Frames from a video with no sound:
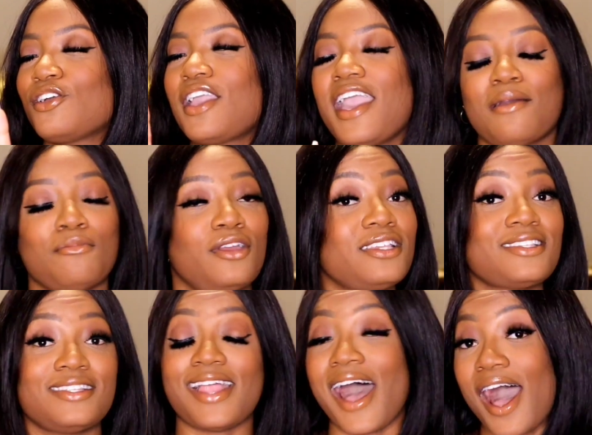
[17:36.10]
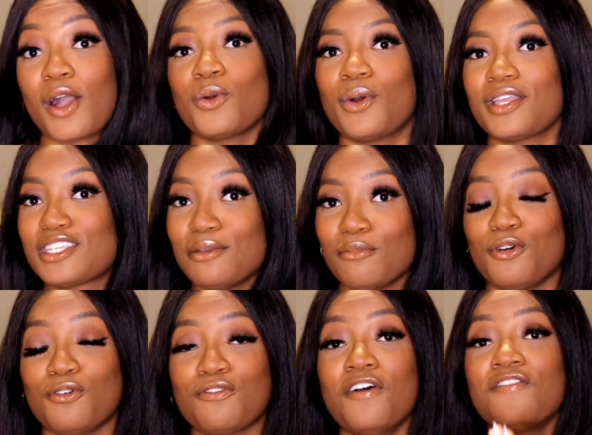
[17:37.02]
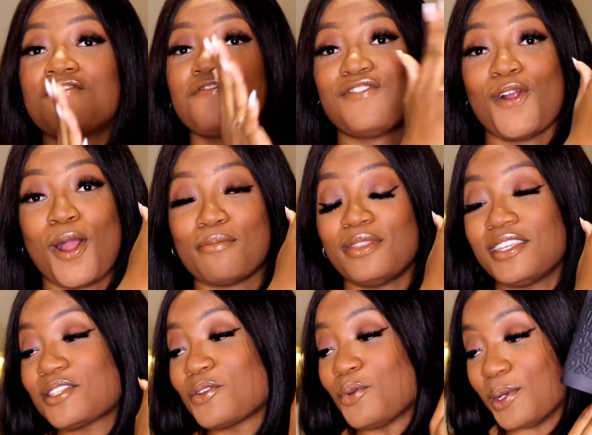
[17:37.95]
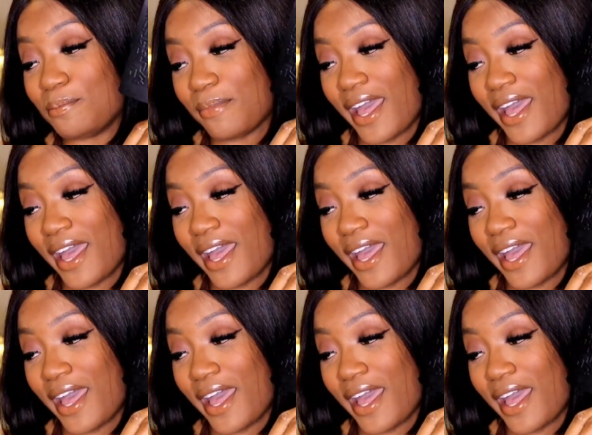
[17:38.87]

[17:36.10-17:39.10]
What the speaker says: your camera is not going to move from this grip